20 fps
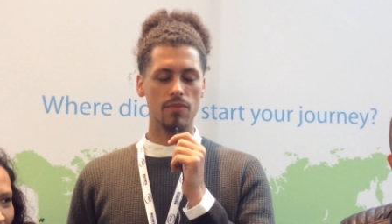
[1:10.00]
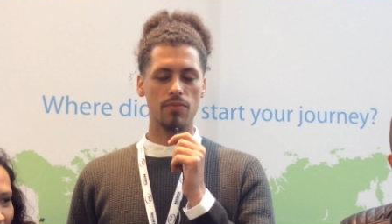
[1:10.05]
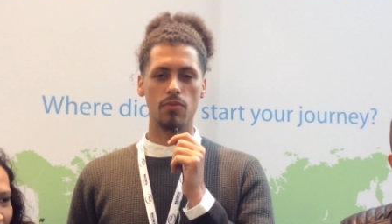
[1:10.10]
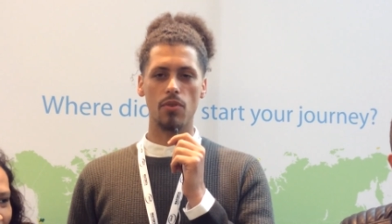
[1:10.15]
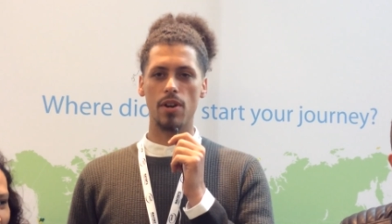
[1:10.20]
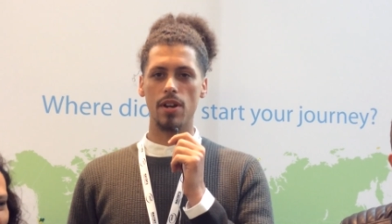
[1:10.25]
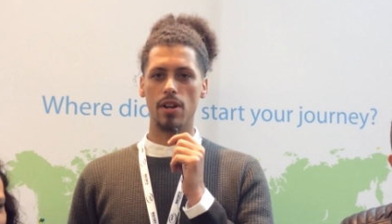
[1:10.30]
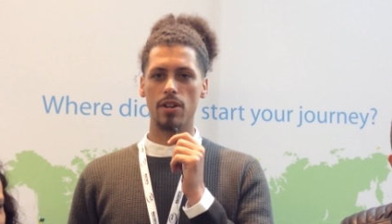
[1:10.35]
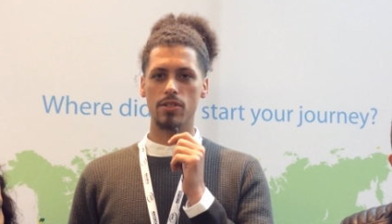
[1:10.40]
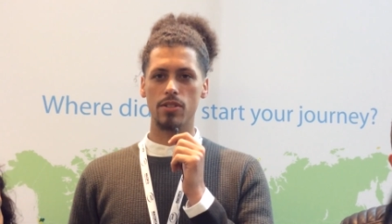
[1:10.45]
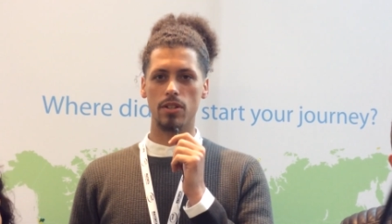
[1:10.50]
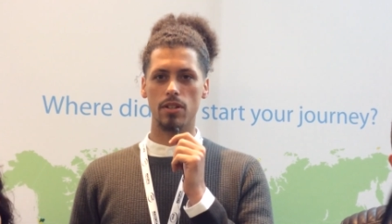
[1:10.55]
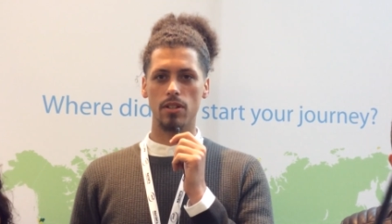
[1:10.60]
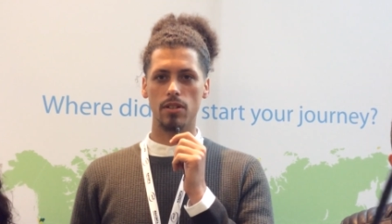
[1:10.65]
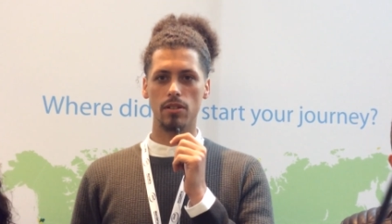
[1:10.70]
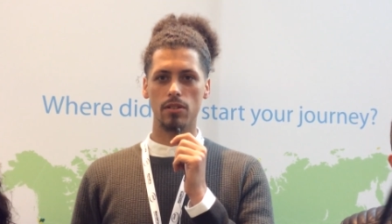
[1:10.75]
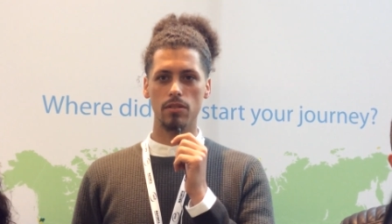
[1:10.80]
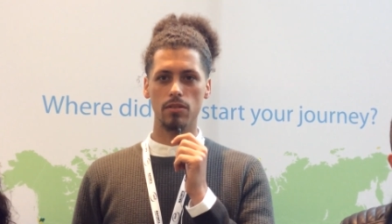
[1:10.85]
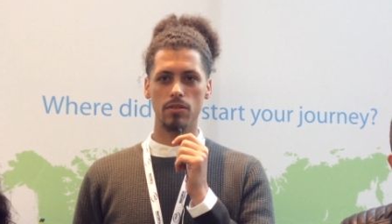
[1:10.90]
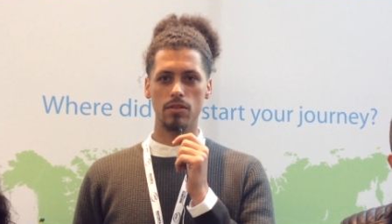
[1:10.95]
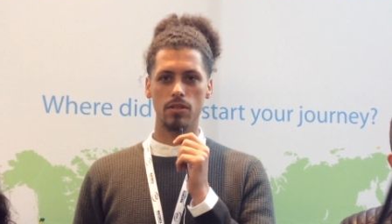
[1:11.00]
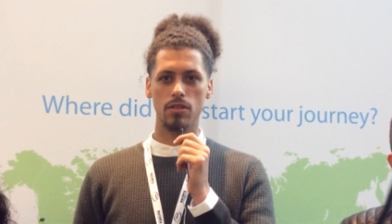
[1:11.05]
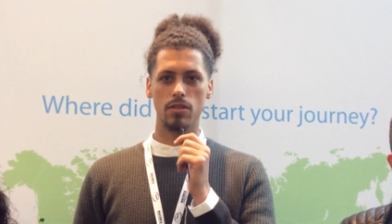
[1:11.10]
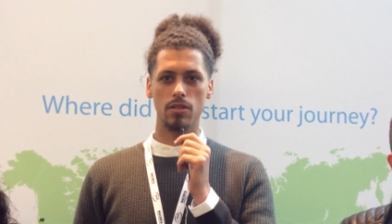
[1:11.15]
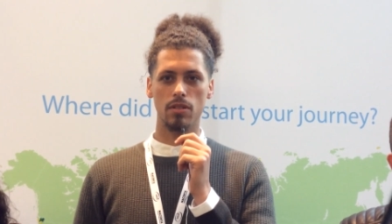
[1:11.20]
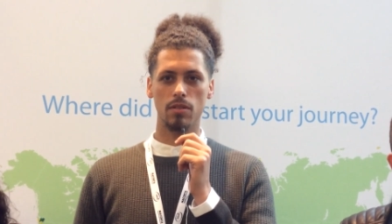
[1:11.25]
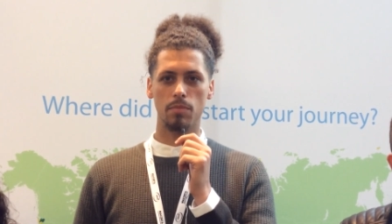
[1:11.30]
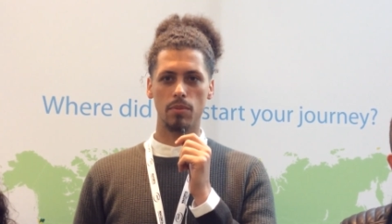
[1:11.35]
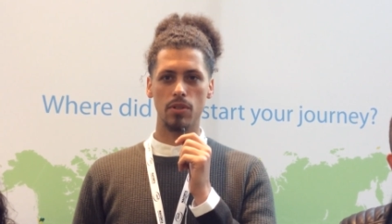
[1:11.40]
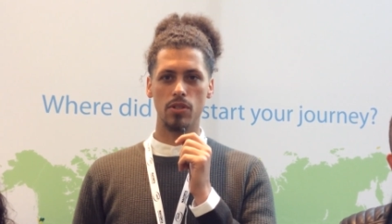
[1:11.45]
four years ago
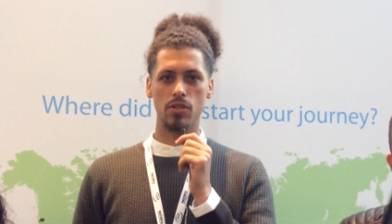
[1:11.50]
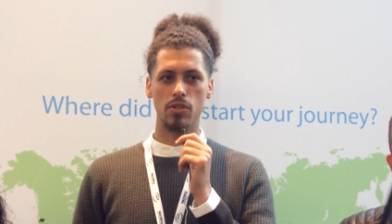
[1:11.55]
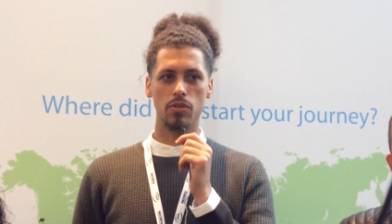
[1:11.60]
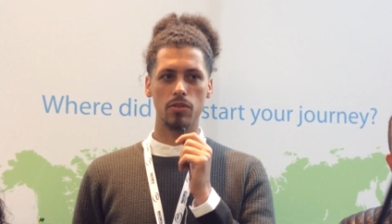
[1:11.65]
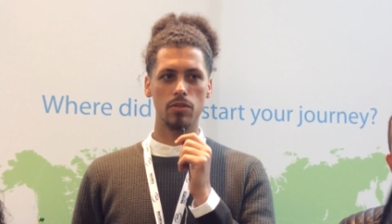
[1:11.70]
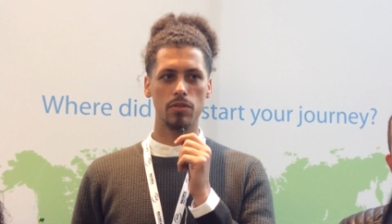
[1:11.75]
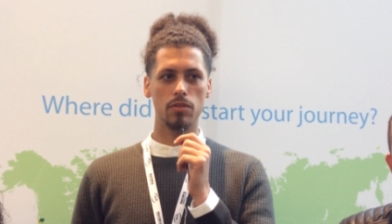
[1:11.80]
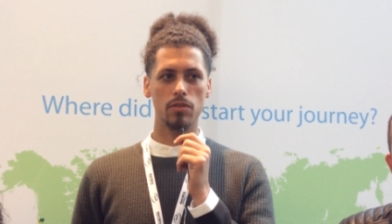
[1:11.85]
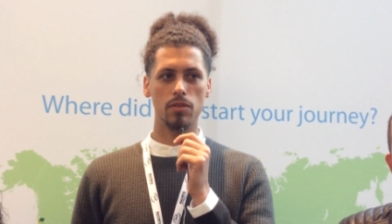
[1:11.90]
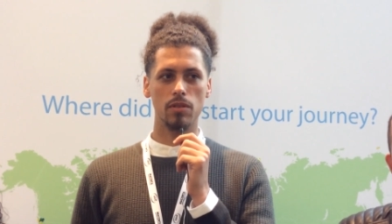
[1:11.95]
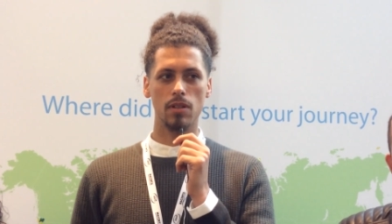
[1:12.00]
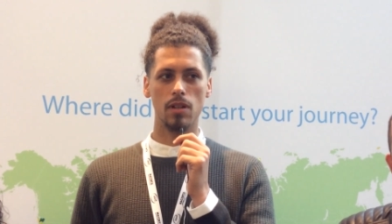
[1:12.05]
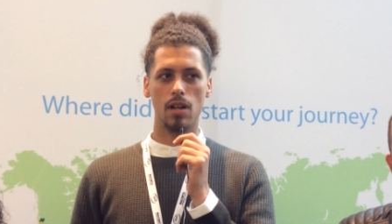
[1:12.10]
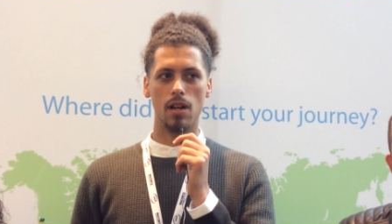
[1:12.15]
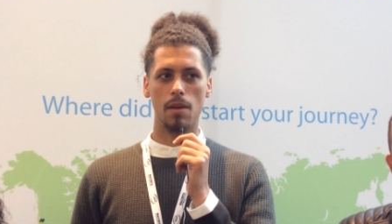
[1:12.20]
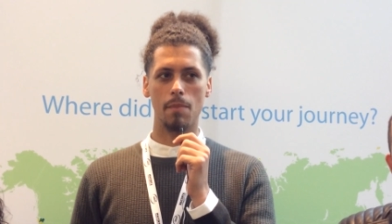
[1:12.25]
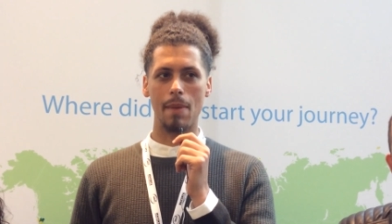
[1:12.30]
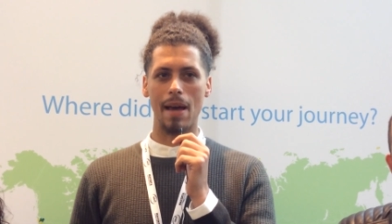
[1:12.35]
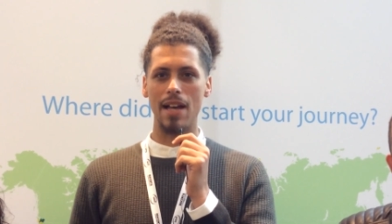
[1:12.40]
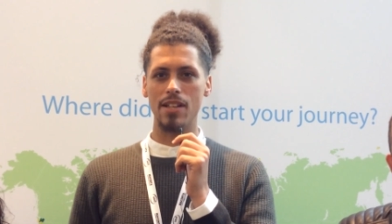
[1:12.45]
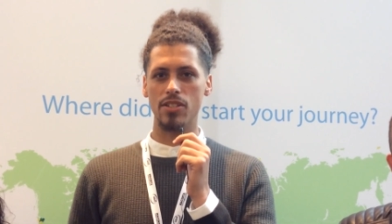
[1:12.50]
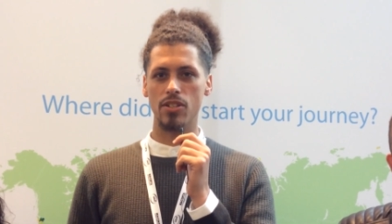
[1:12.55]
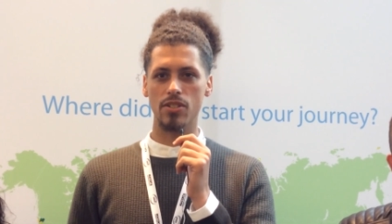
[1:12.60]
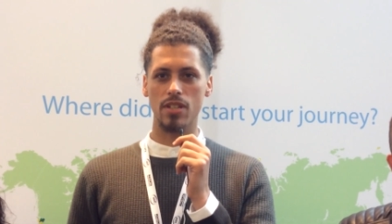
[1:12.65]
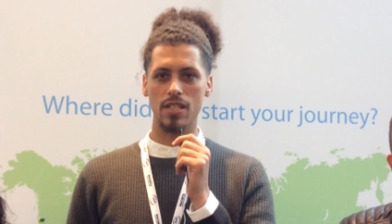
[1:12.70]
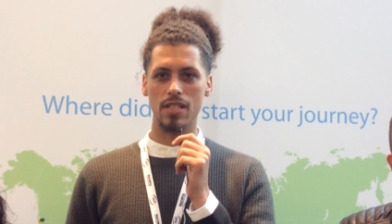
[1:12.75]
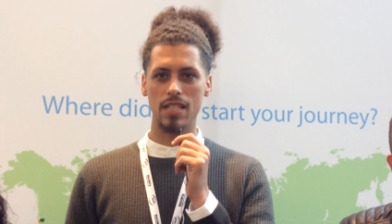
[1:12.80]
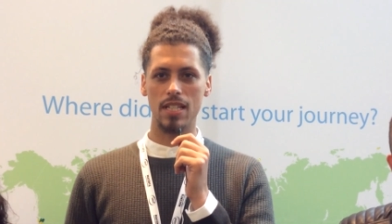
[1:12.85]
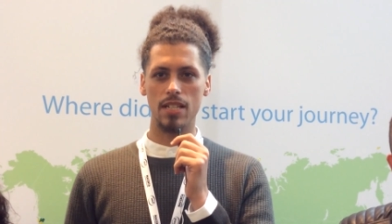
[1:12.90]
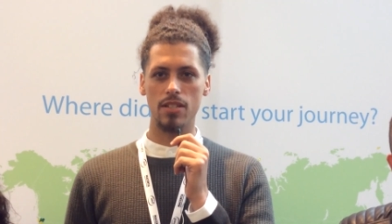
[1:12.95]
to pursue a master's
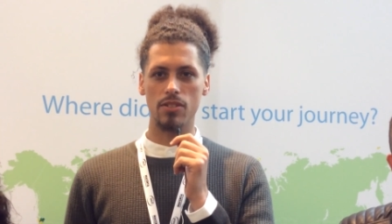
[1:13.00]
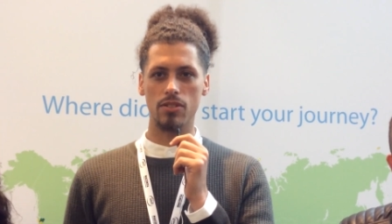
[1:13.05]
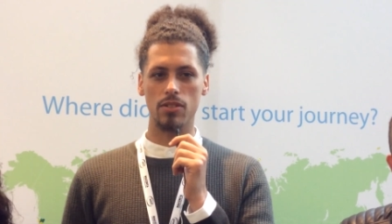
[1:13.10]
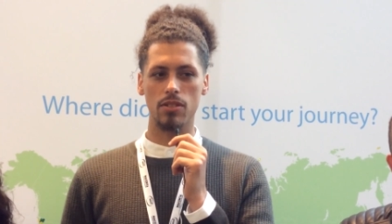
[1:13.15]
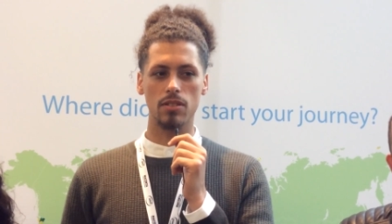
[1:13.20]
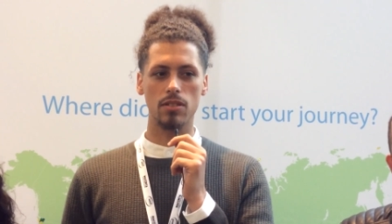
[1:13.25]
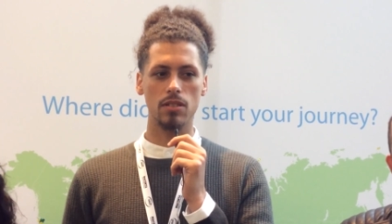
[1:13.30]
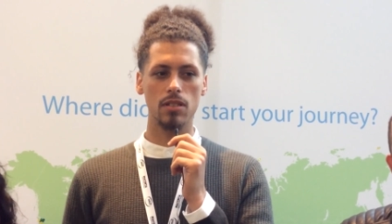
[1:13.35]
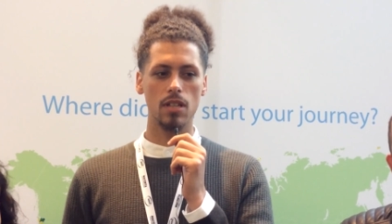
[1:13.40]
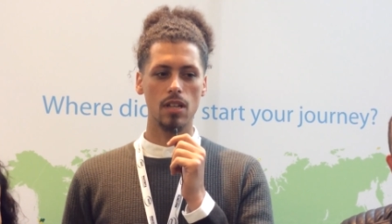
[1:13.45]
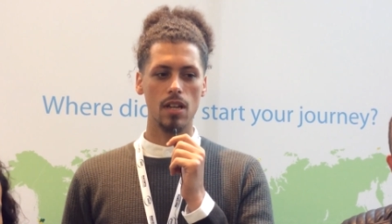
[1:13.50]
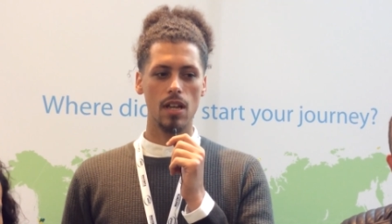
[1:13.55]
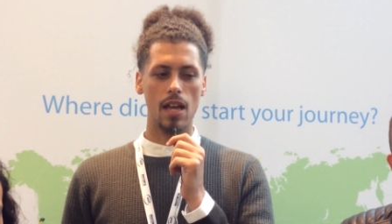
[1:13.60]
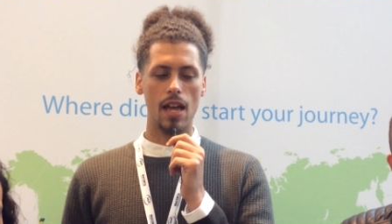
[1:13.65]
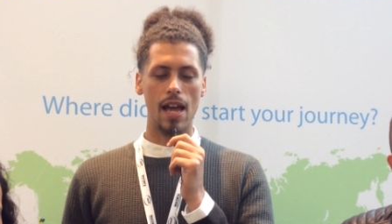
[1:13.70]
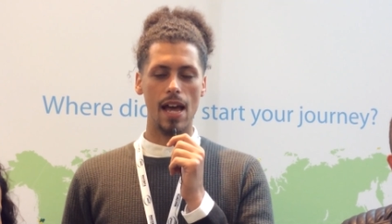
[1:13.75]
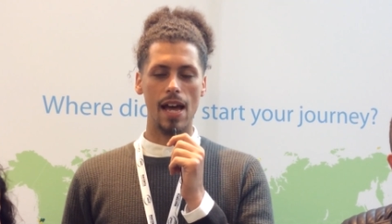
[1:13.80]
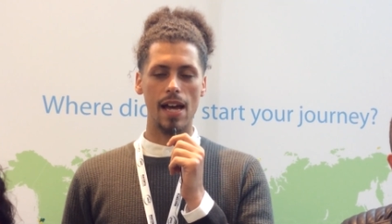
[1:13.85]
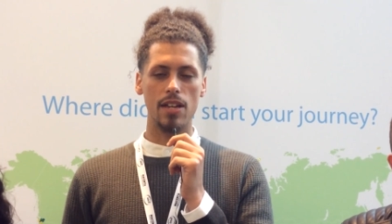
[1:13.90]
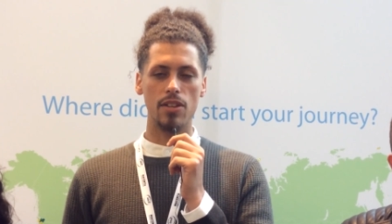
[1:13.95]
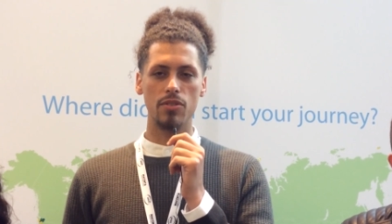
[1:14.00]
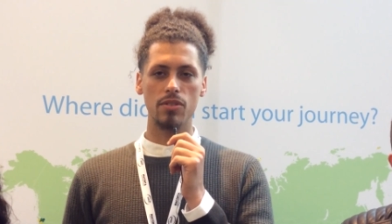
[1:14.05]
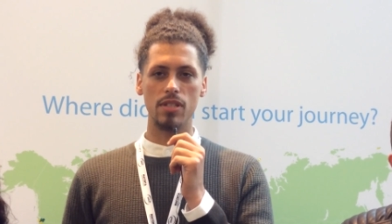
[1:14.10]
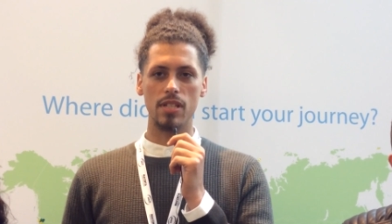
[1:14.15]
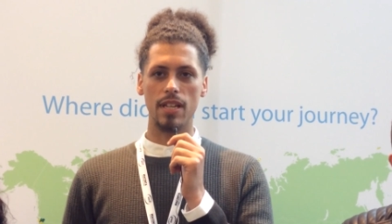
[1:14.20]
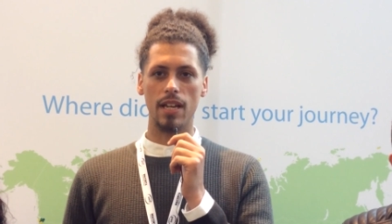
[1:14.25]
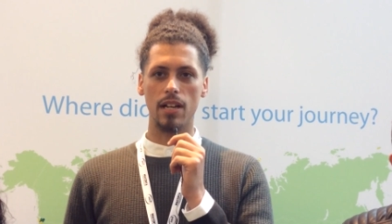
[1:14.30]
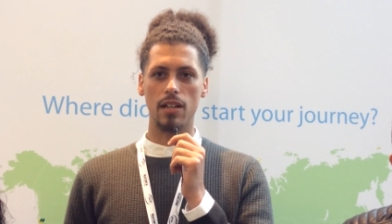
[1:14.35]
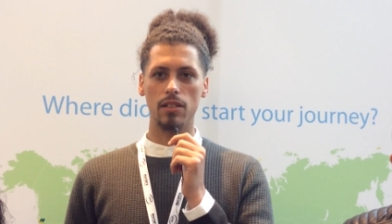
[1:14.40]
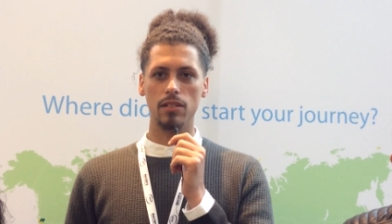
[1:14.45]
in TESOL at
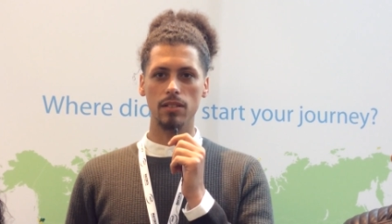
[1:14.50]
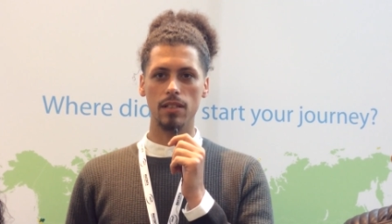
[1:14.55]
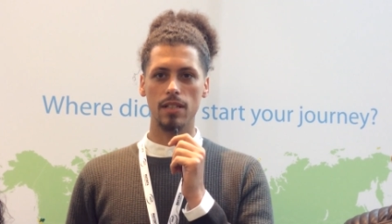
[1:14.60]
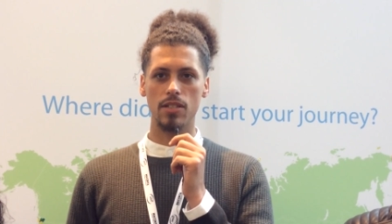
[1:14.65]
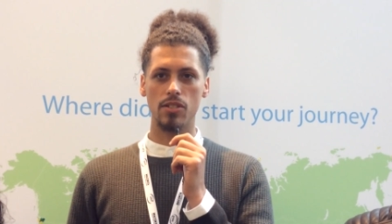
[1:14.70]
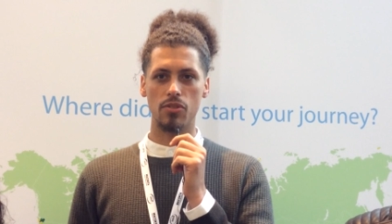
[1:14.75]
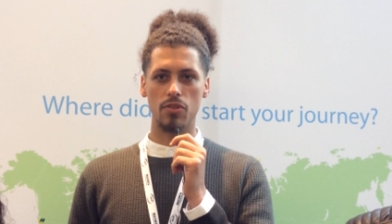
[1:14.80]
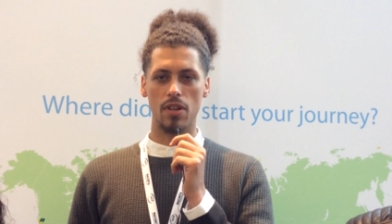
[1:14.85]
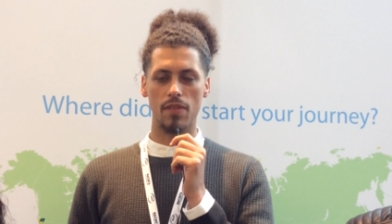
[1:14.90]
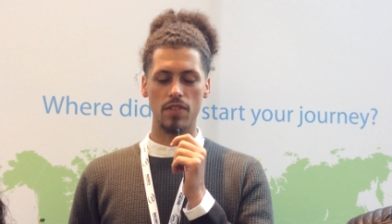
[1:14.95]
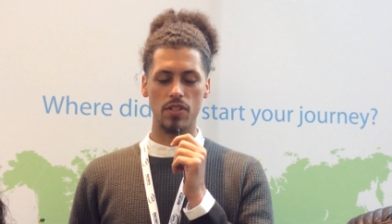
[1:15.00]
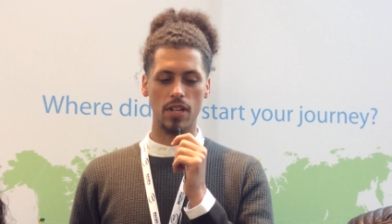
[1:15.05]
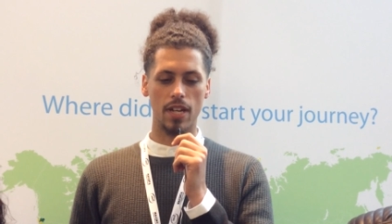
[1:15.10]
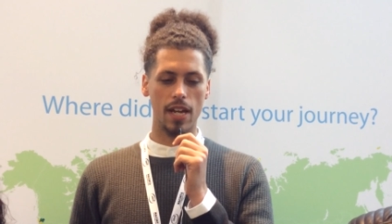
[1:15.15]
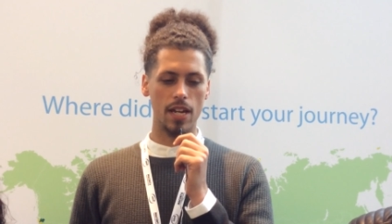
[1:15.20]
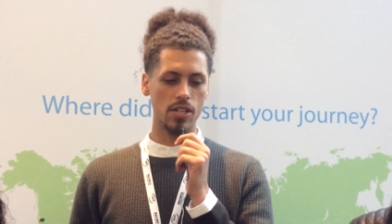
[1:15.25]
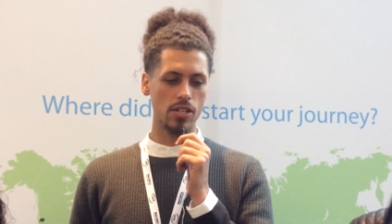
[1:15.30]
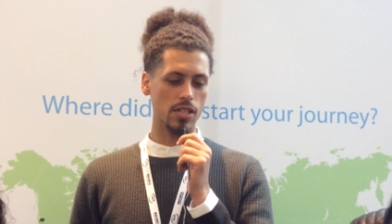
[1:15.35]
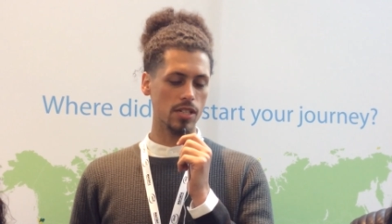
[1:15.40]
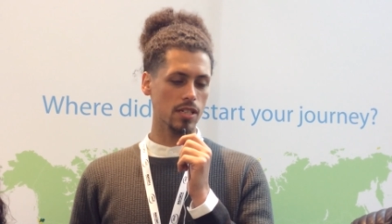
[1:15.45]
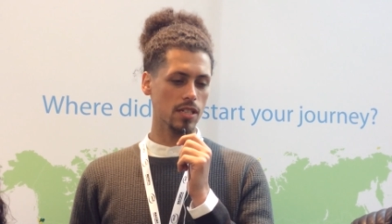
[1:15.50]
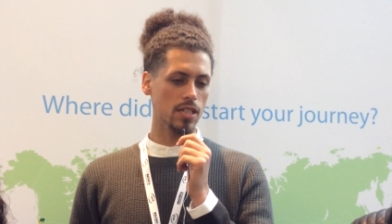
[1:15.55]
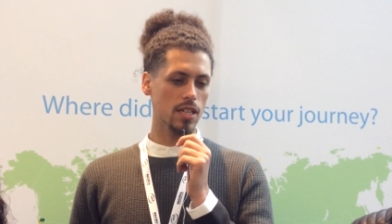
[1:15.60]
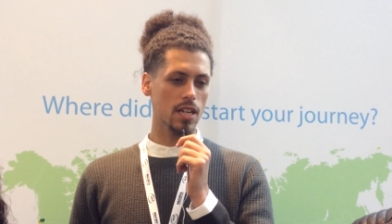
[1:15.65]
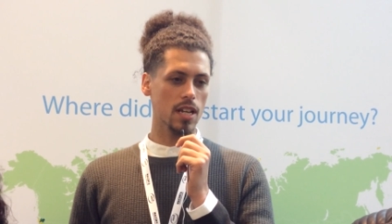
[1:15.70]
UCL, Institute of Education.